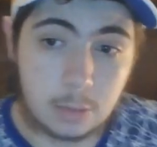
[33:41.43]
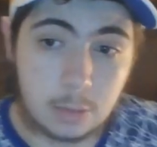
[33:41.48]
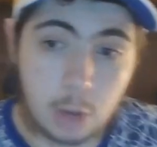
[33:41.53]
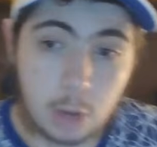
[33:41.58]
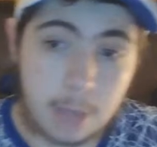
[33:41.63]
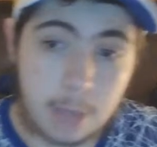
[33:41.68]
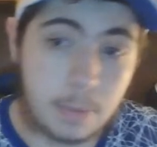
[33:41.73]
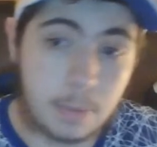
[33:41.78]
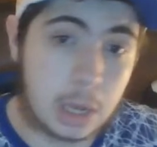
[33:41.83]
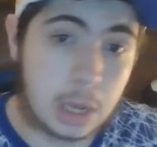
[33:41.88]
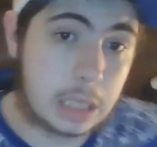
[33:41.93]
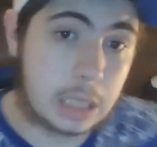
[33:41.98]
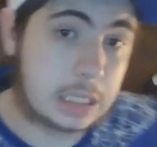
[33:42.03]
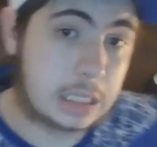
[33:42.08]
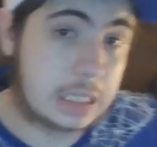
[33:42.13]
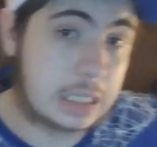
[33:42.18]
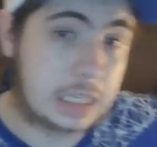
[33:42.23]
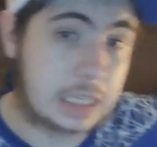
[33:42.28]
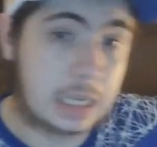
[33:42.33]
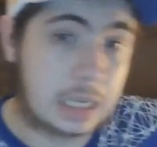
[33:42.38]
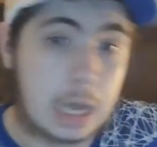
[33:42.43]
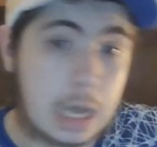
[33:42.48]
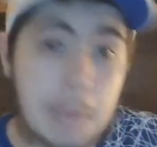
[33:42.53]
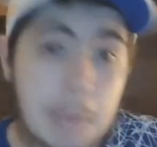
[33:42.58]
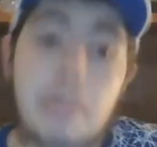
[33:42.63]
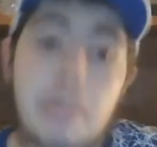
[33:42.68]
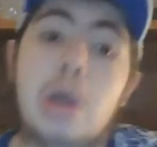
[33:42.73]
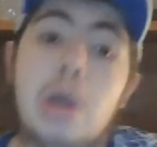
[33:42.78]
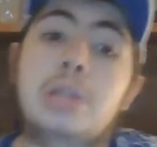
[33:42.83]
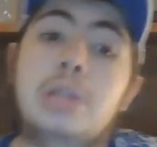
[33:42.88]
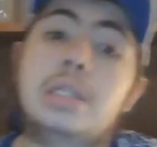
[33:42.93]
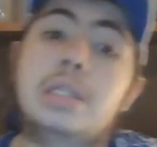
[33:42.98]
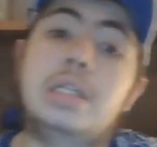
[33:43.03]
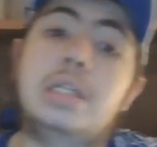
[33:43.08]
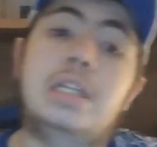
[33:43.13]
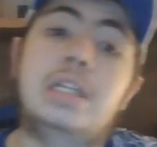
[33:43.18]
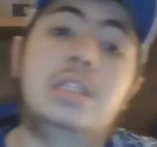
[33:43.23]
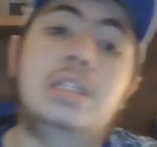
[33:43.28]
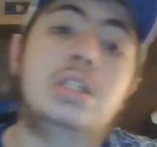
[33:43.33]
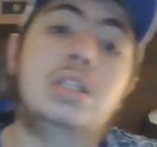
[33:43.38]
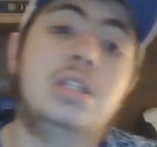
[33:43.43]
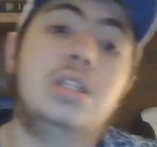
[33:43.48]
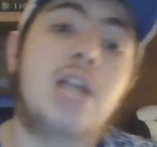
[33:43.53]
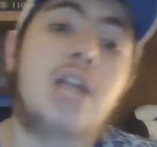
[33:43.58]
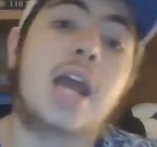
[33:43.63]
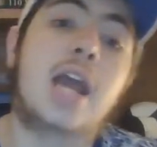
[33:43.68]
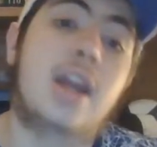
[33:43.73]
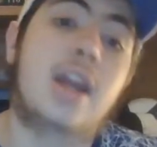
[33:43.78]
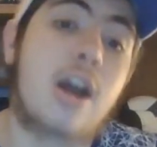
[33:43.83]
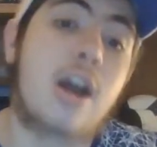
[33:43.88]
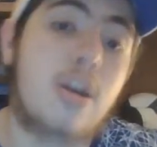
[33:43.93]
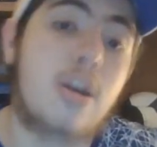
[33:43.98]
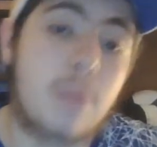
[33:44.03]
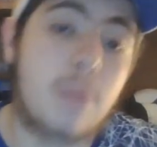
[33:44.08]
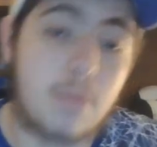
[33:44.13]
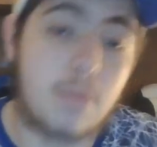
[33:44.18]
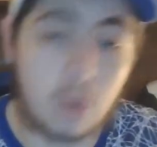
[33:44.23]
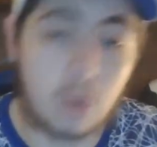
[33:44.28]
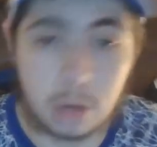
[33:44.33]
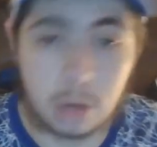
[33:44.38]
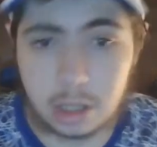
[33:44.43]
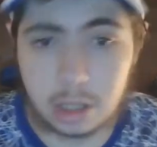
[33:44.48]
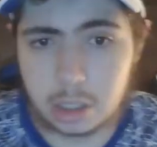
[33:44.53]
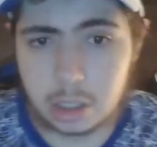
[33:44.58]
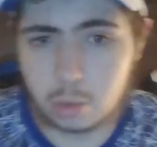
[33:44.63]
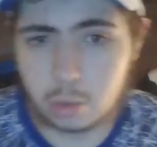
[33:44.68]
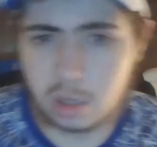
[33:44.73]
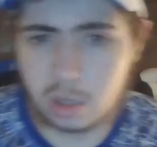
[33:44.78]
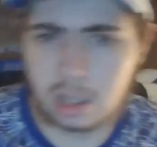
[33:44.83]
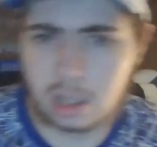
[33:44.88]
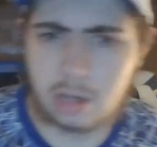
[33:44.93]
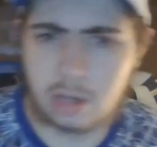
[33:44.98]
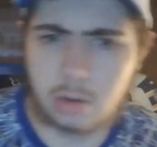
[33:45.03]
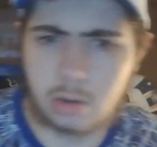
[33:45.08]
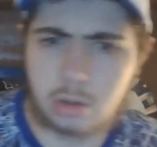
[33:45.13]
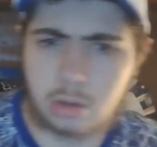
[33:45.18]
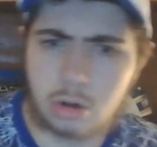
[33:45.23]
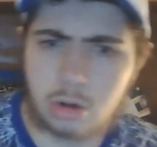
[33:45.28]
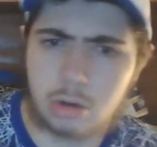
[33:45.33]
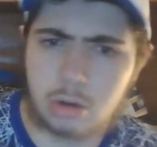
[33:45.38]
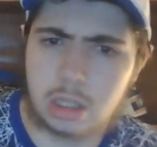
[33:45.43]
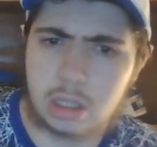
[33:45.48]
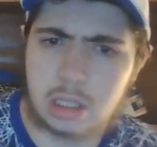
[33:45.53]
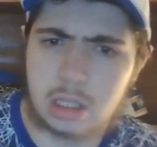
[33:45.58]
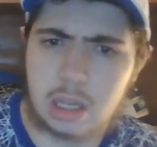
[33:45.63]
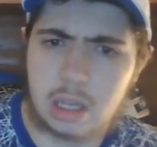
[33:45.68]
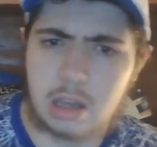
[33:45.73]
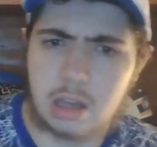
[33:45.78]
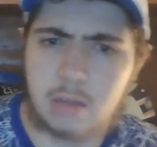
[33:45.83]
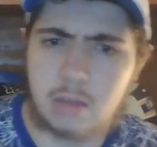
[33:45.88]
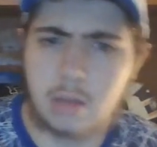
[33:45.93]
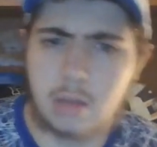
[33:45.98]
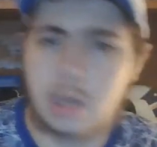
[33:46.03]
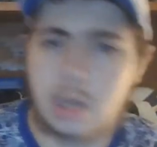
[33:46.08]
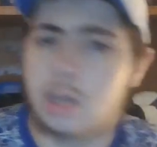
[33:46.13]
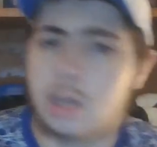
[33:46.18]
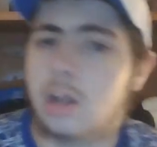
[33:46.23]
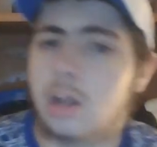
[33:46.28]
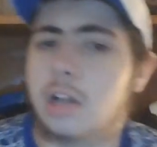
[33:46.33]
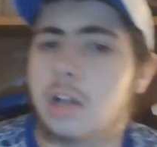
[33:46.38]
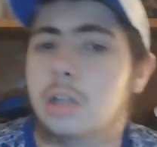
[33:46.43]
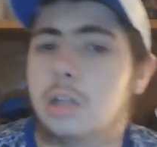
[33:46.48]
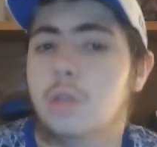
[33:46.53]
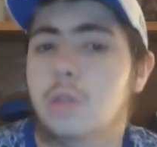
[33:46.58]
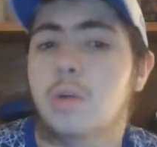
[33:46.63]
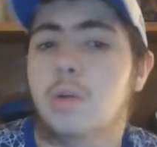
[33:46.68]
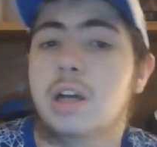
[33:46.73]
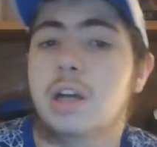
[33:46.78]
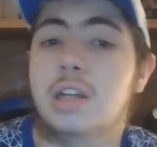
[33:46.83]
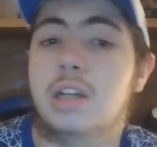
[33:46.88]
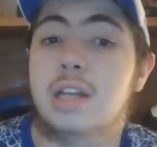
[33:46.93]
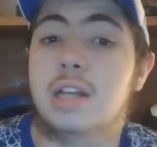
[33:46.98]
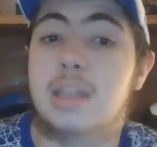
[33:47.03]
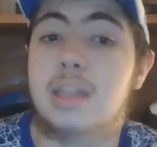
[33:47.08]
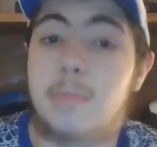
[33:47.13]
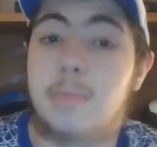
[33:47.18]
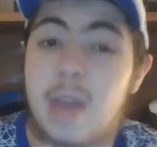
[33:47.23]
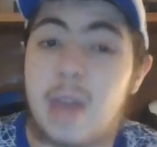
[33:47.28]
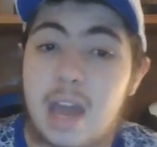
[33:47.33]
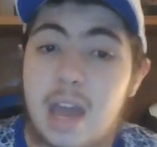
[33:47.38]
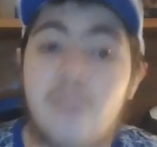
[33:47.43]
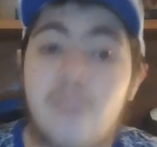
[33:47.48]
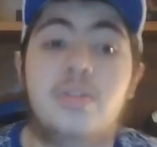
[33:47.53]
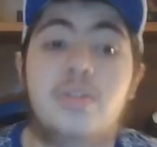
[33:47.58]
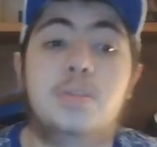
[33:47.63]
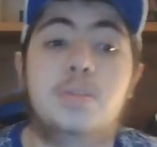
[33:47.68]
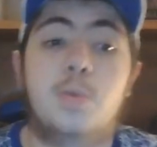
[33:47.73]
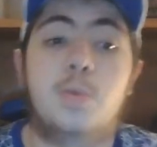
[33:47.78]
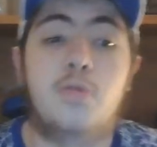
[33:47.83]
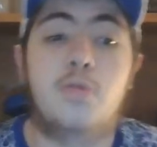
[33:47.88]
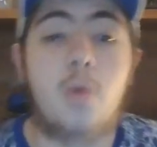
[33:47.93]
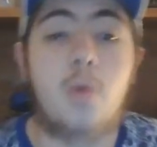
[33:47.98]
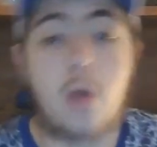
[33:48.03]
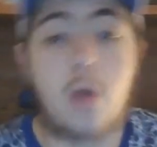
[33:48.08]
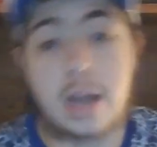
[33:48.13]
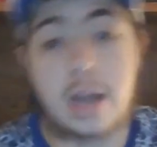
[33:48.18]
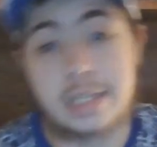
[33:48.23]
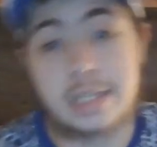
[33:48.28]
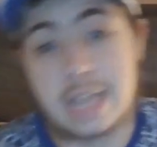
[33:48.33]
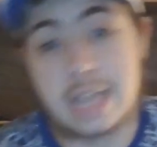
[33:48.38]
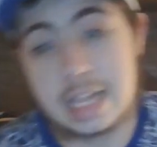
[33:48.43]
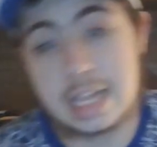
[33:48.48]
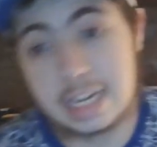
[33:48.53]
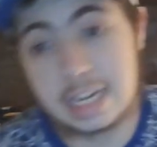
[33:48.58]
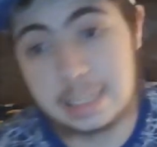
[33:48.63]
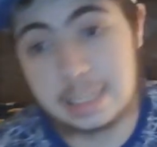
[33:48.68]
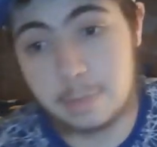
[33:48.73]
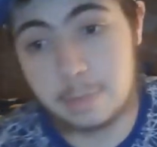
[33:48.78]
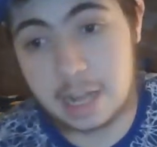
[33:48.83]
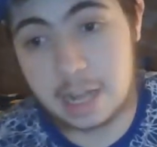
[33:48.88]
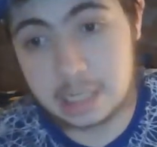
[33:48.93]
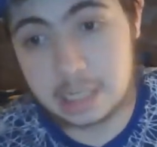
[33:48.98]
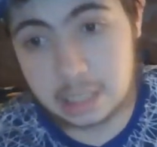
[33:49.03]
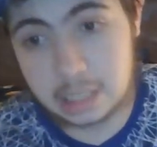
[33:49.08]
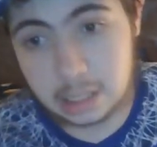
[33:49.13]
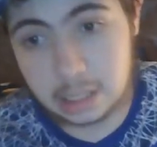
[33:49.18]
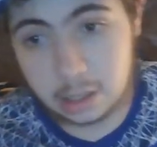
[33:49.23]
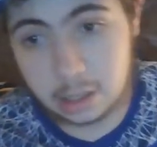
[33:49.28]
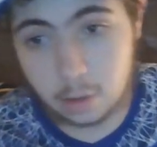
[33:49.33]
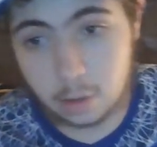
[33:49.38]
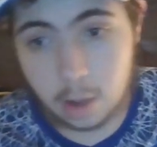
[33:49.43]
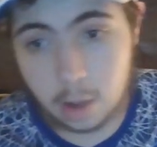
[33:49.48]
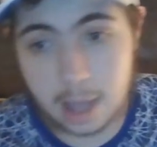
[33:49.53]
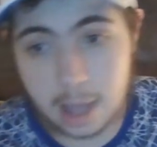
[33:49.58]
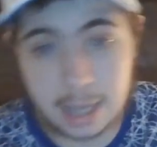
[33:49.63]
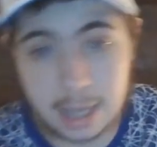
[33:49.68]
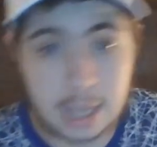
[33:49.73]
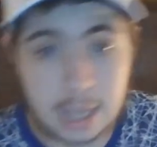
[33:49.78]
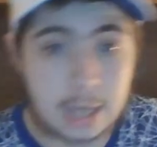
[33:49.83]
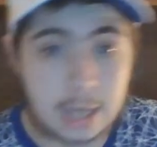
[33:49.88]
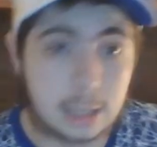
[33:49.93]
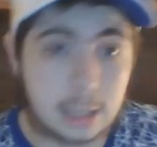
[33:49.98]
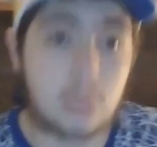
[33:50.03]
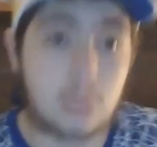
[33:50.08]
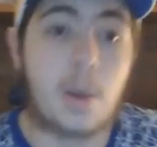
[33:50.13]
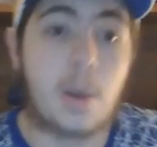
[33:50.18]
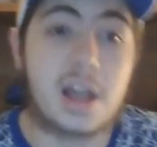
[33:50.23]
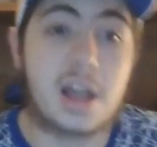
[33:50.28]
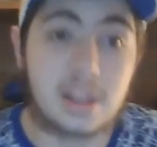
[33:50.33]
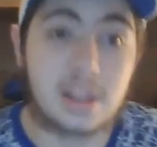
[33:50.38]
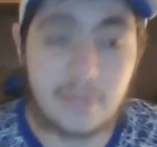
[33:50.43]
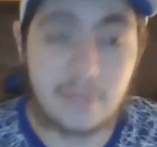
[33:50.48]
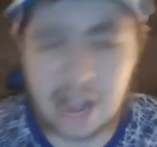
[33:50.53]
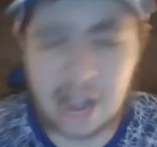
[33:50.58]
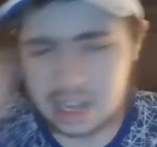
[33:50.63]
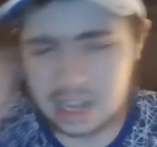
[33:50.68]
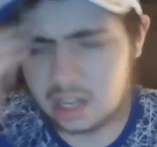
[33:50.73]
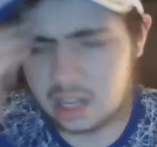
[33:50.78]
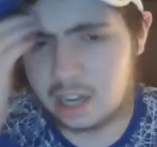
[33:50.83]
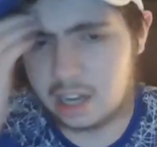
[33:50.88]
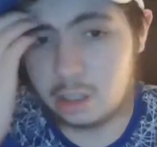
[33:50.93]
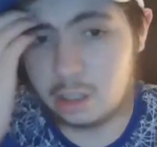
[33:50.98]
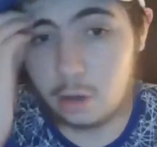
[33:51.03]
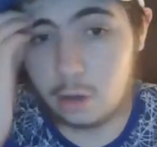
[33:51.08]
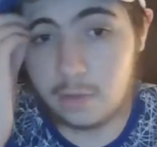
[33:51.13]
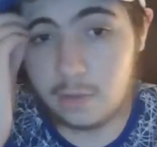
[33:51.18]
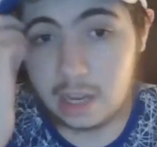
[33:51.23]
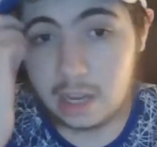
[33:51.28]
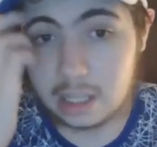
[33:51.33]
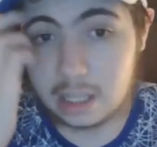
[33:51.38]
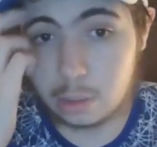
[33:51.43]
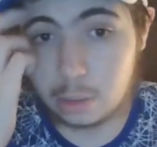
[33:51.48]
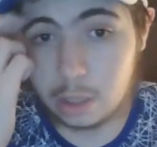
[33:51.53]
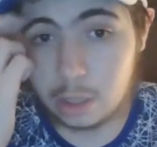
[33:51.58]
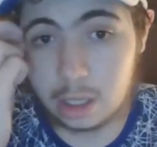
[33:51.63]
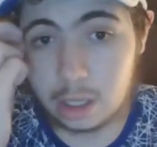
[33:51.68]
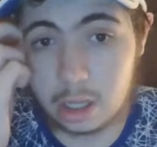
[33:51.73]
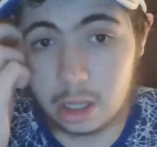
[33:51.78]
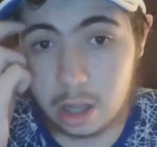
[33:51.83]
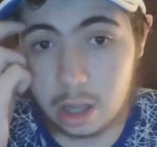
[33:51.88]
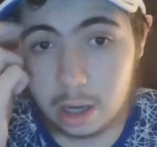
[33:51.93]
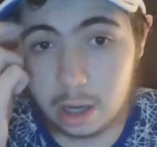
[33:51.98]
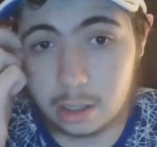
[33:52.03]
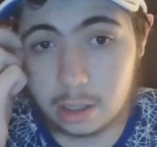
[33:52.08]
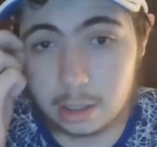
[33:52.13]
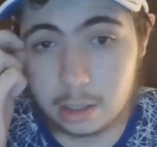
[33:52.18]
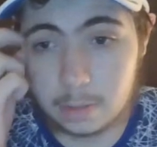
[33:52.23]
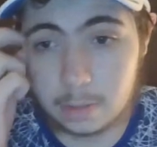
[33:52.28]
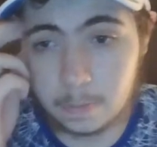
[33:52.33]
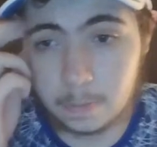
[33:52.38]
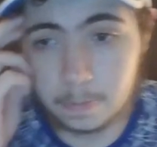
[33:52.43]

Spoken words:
Where Burton needs to stand out a bit more in this really good Doggies team, like Luai does at Panthers, before I say that he's better than Luai, despite the fact that I do think it's really close.